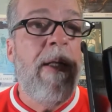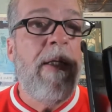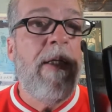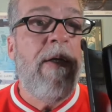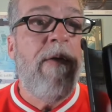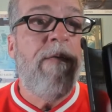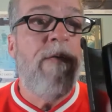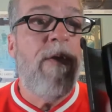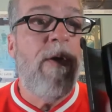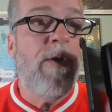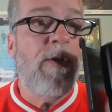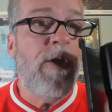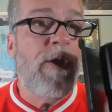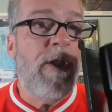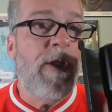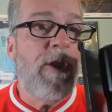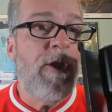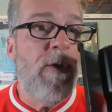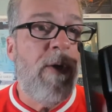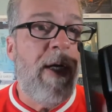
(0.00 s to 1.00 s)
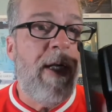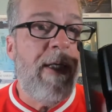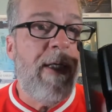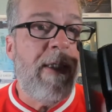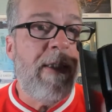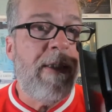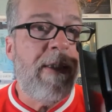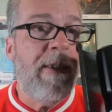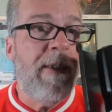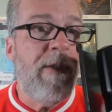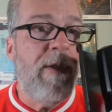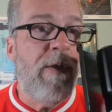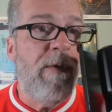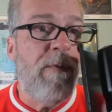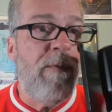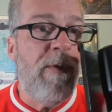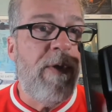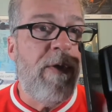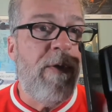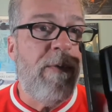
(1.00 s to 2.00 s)
For those who are just joining us,
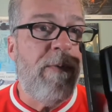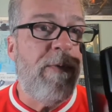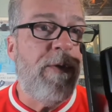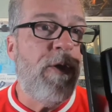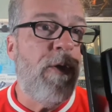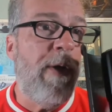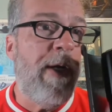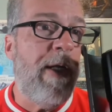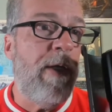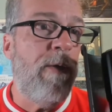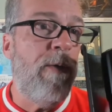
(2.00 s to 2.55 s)
you're joining